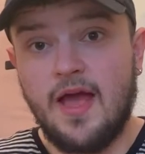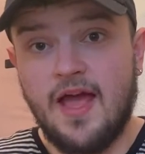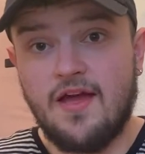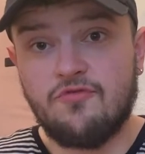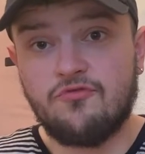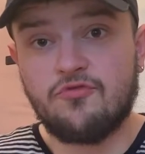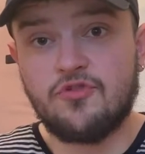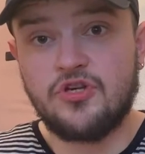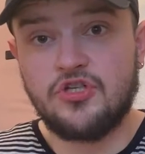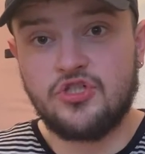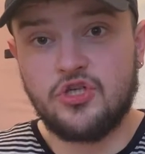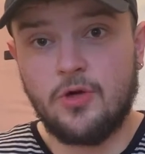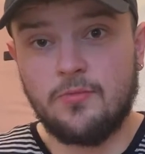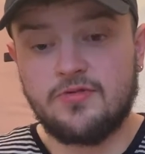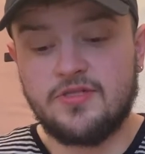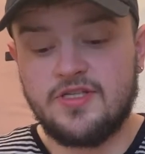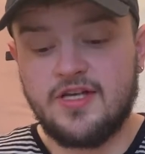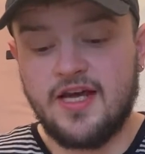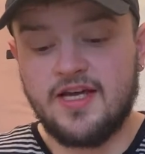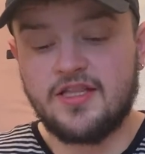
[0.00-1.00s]
every shop
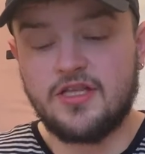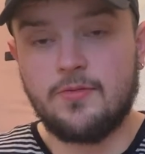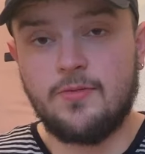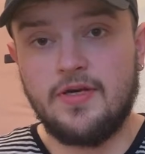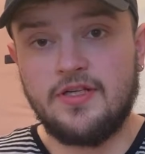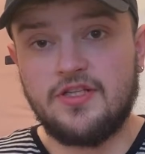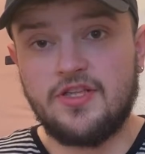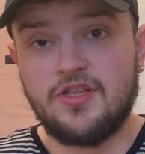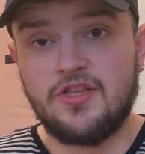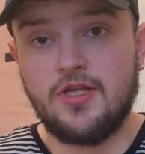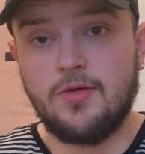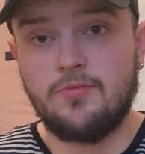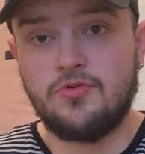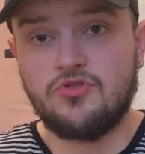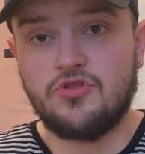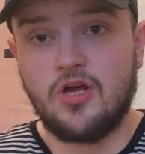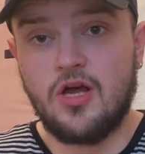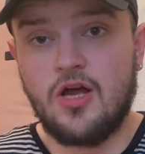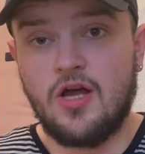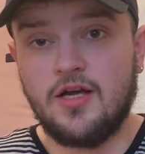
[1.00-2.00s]
today, so I went to
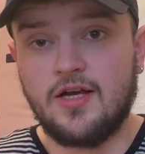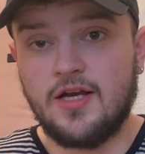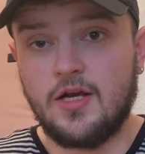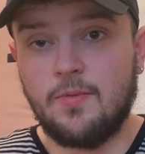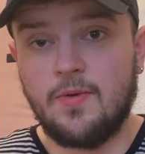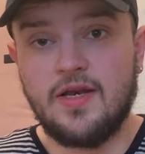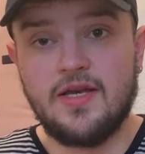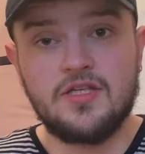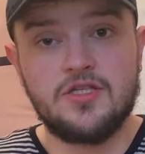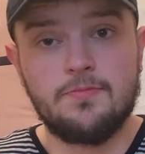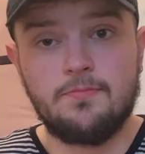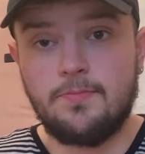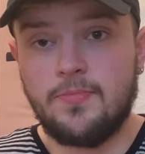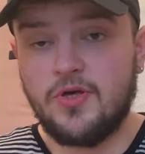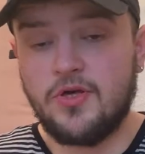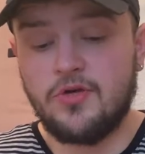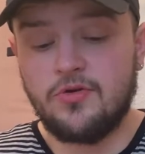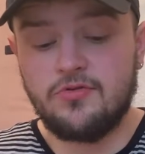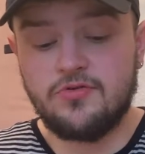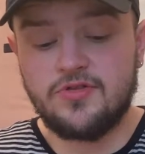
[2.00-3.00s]
Superdrug and I went into
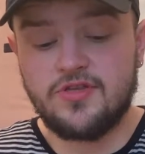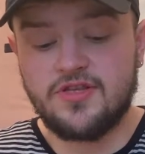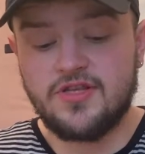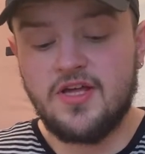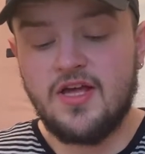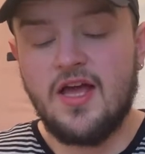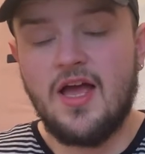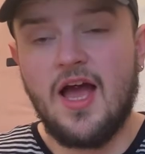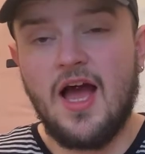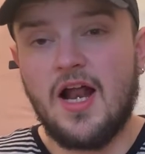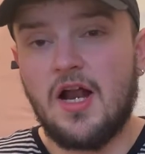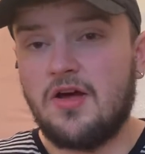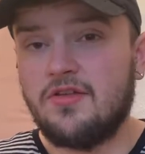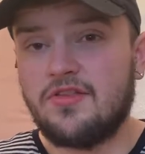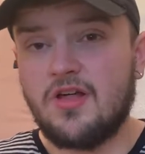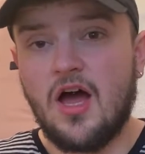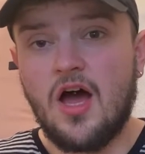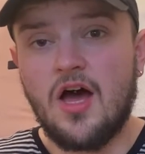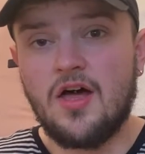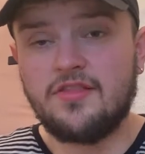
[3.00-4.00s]
Boots. I was
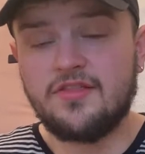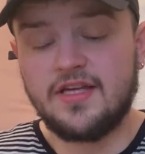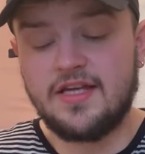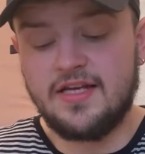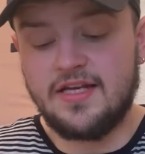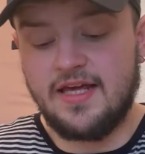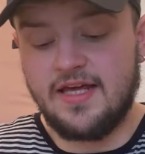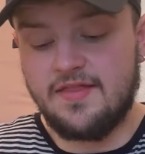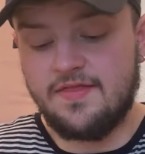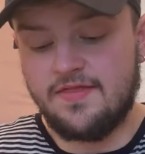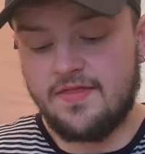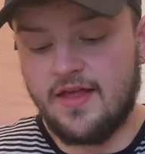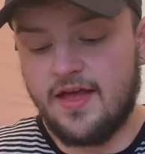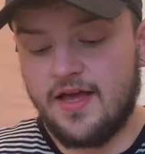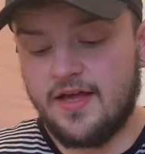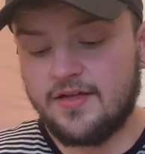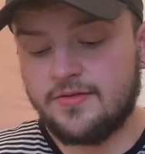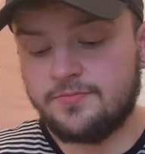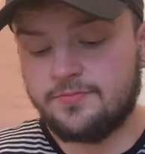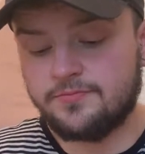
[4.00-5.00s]
asking in
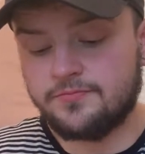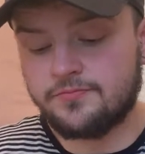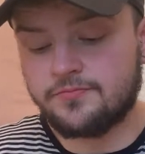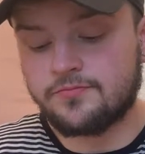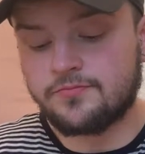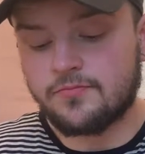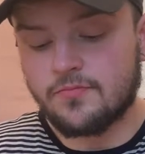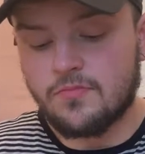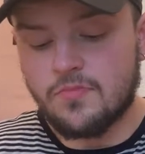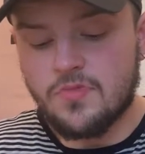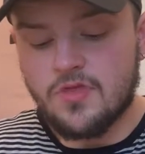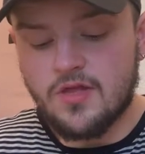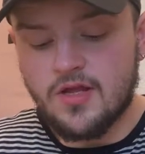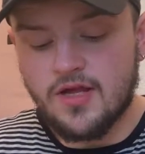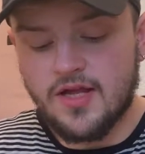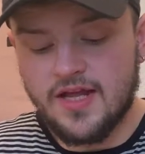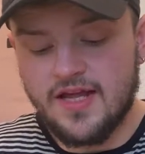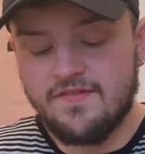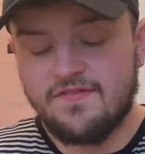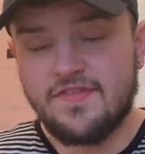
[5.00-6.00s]
there
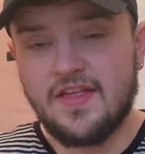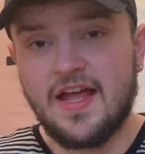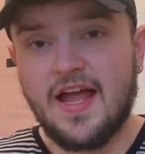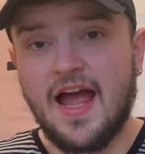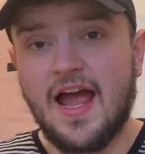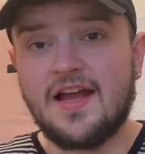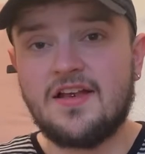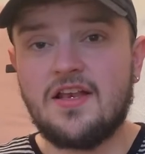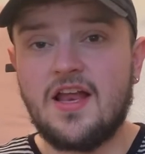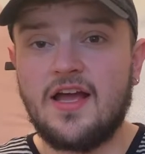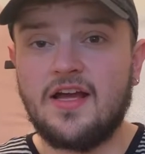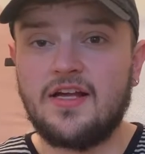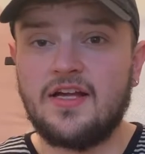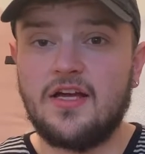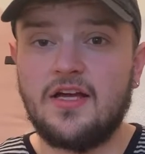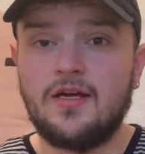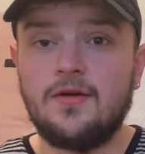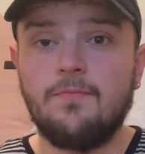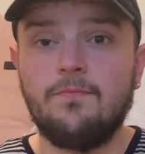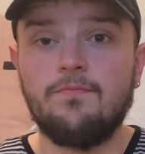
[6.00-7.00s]
if they had like
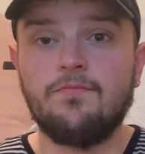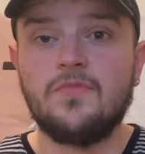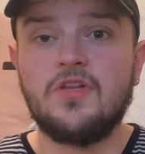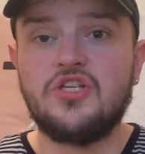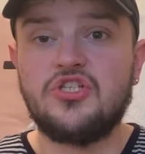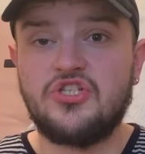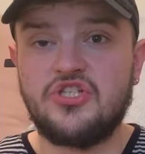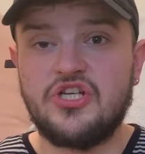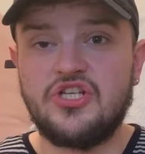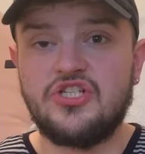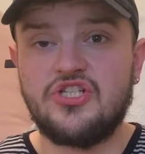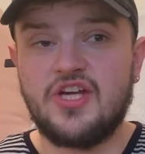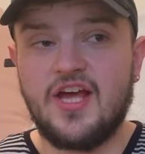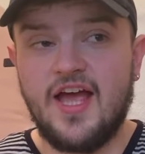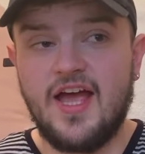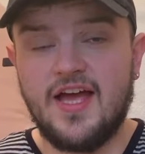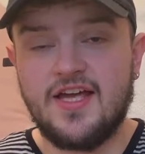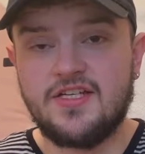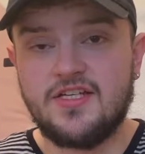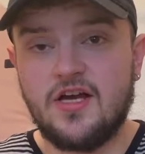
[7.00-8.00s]
a ginger
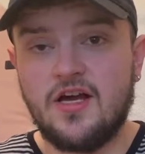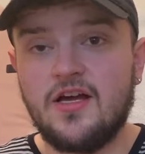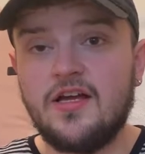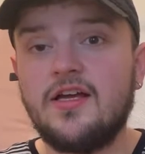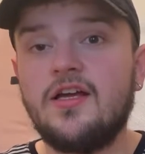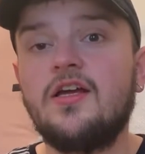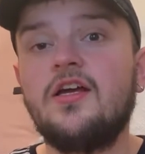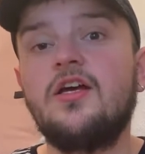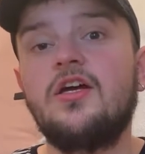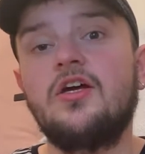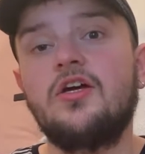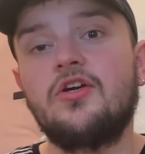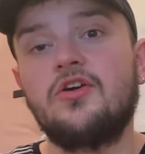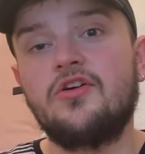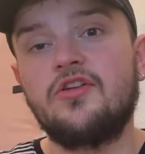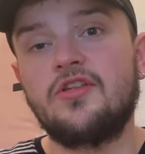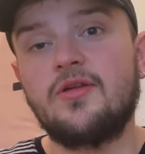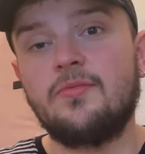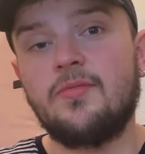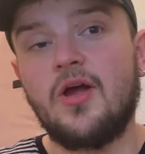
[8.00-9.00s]
hair dye
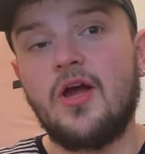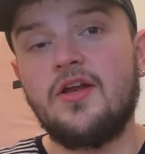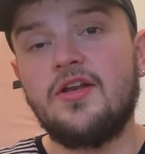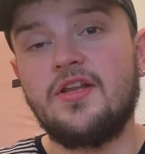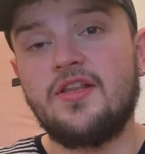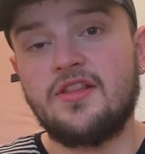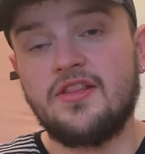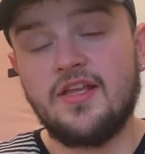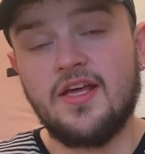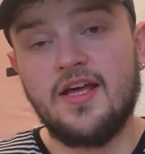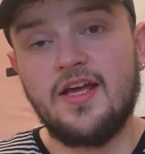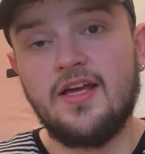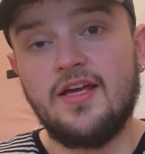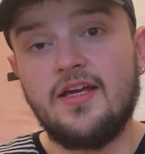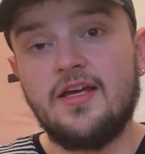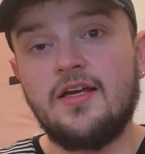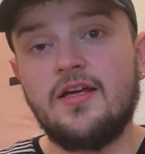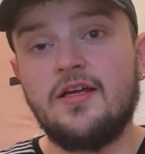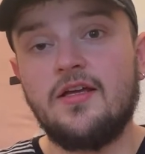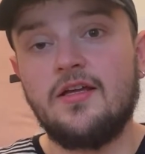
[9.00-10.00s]
because I'm going to
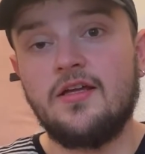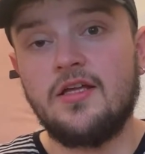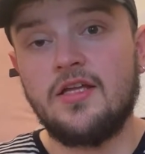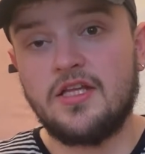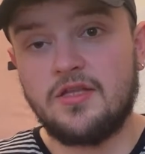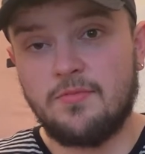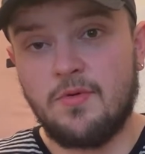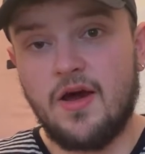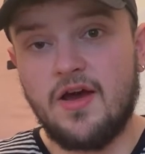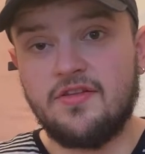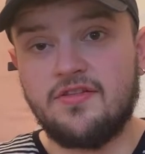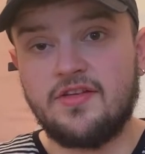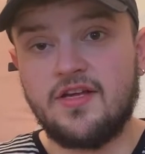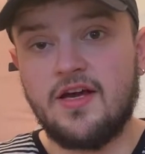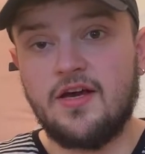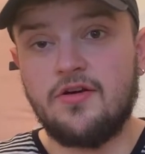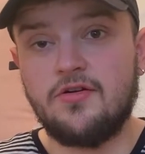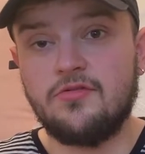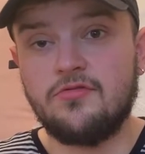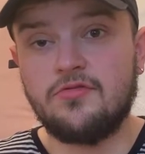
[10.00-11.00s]
see Spice
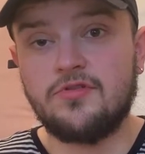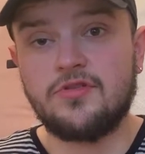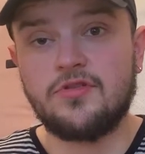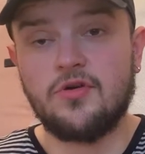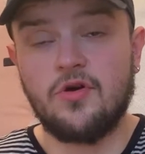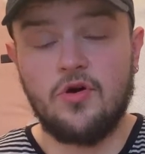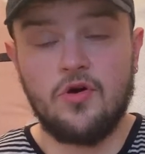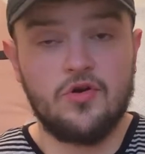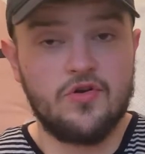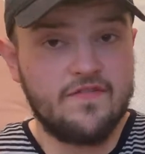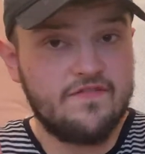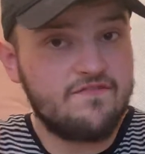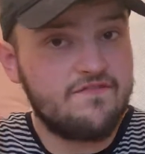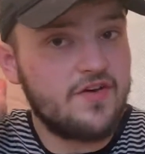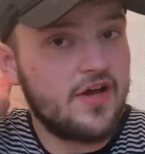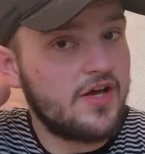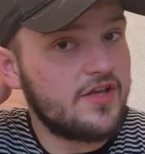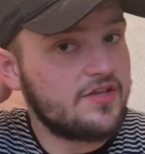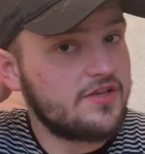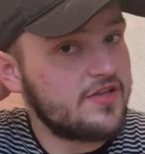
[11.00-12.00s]
Girls on
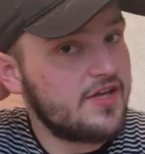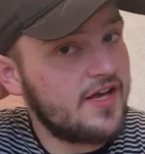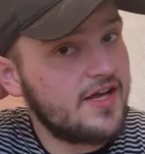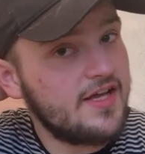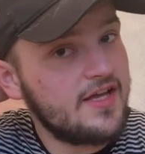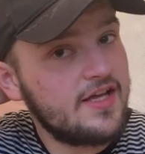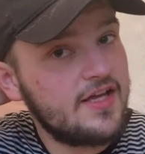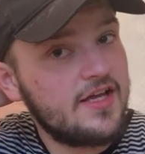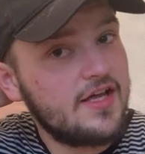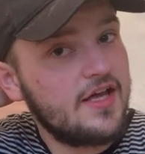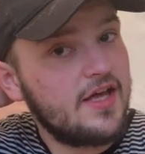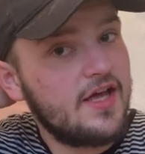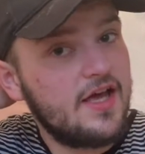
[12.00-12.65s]
Thursday